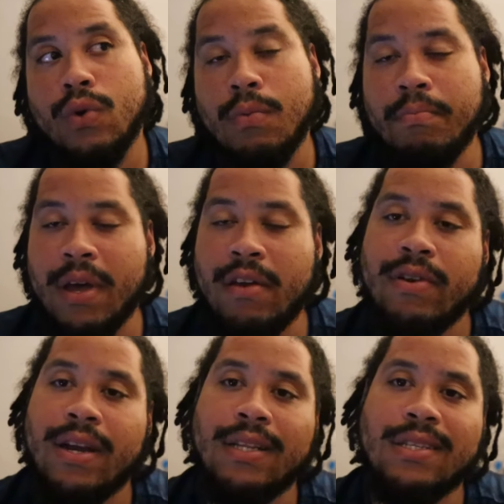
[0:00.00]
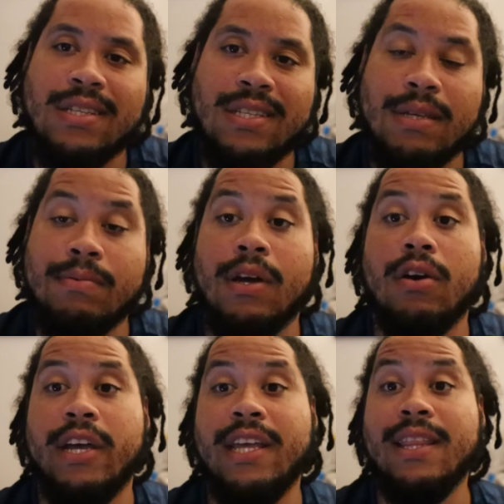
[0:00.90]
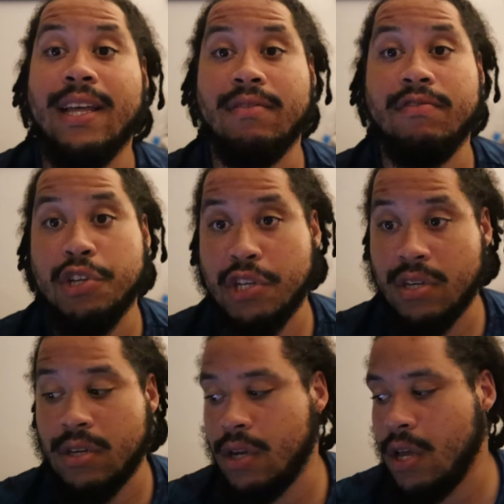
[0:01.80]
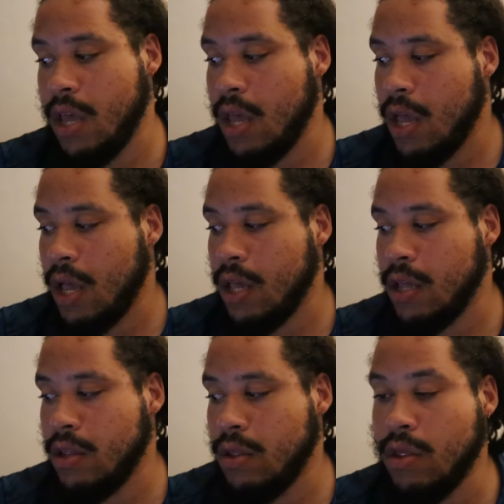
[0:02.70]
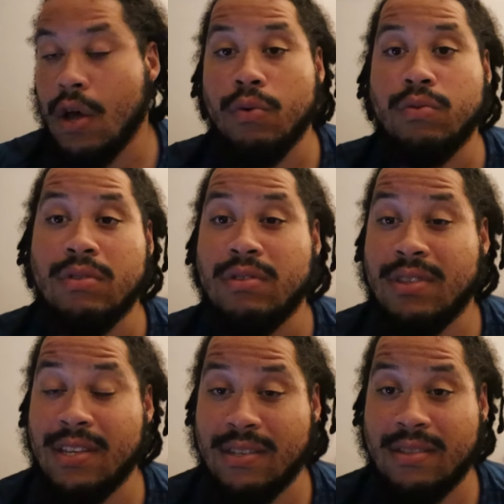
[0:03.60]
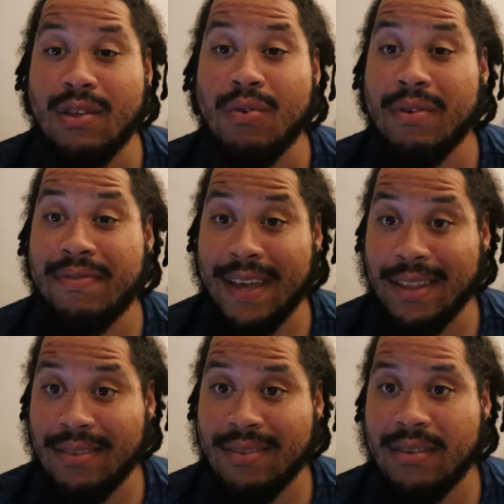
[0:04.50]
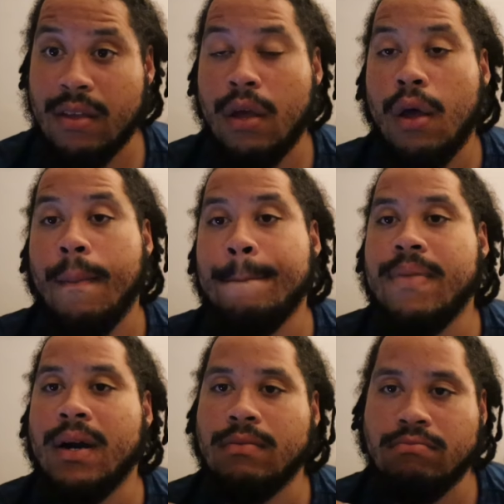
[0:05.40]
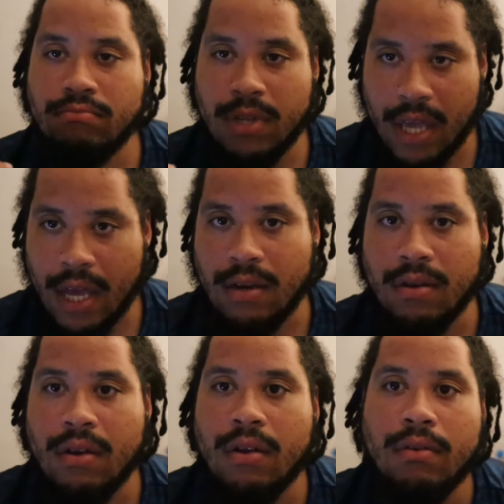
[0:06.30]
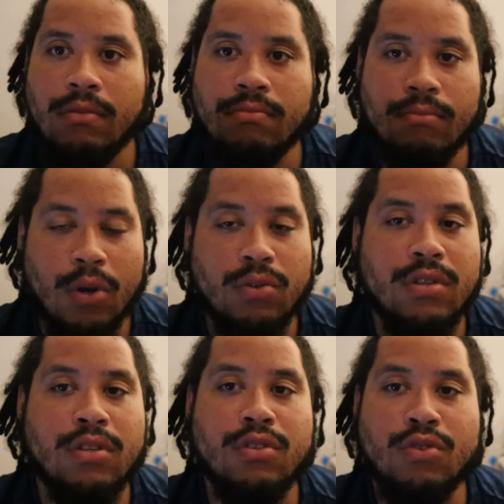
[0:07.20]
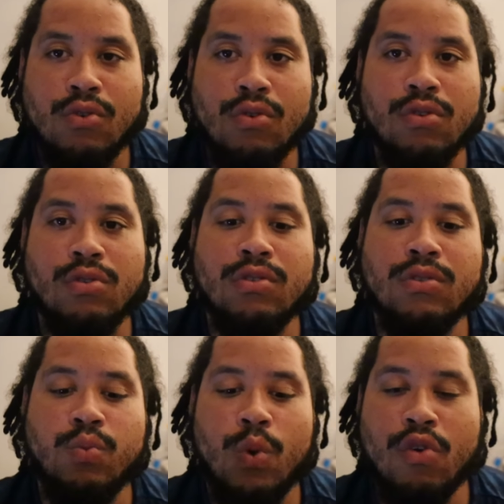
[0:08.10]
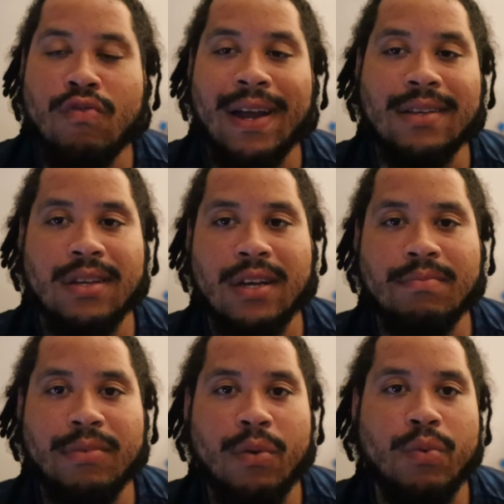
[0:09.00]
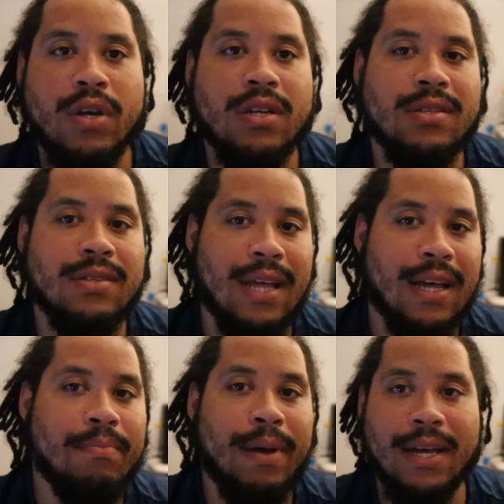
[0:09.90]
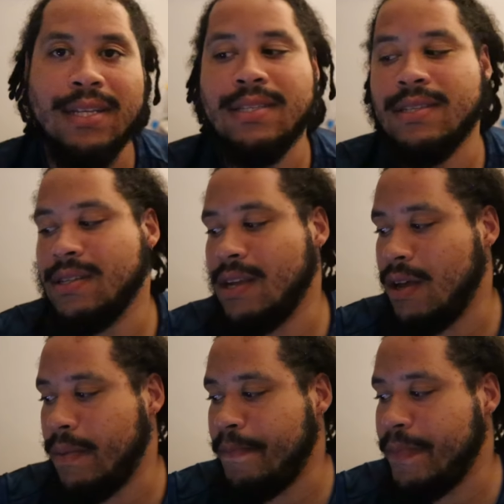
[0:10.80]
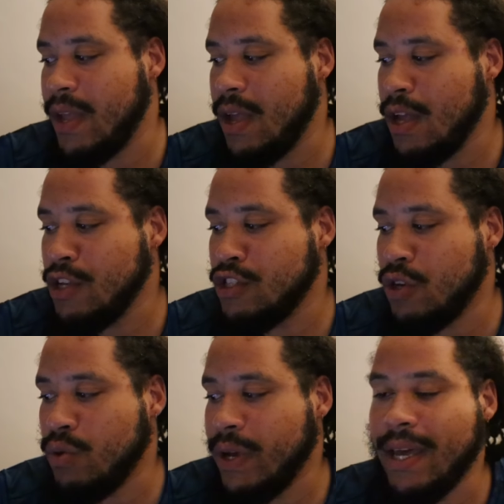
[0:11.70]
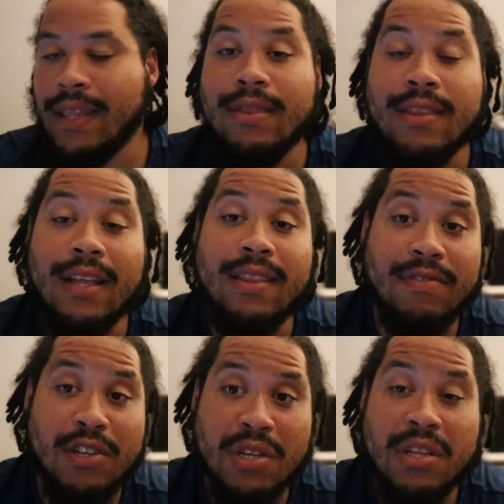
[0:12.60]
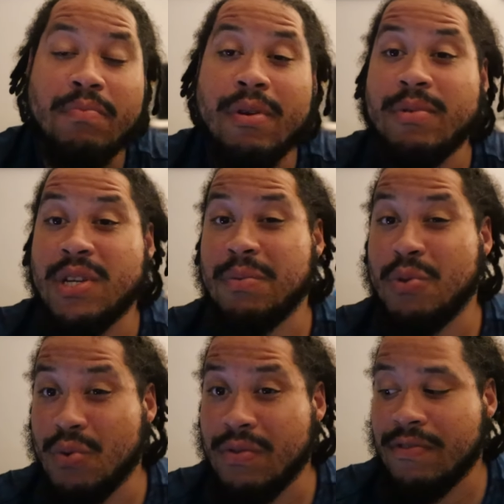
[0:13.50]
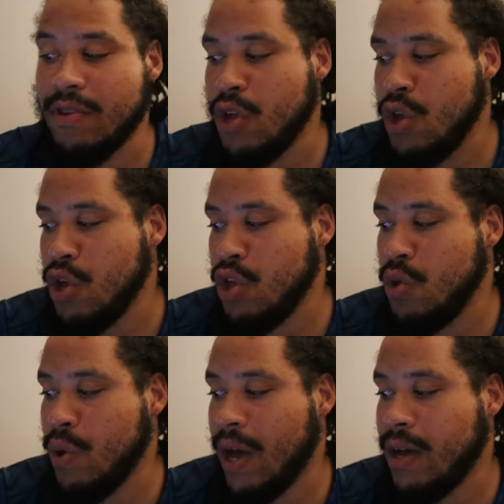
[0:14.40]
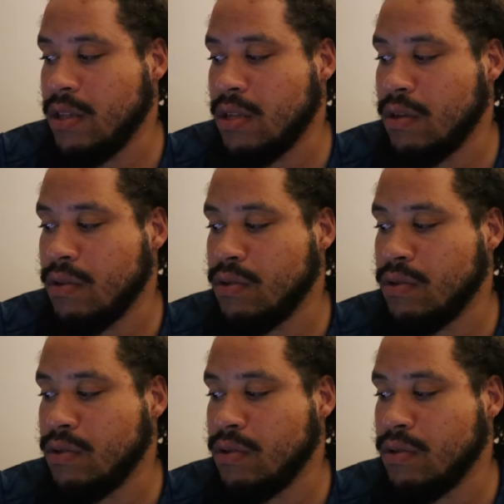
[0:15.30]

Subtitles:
comparing that to the teams that are in that division, no offense, but again, most of the scores were racked up. They were stat pads. So in that division, in the Premiership North, you had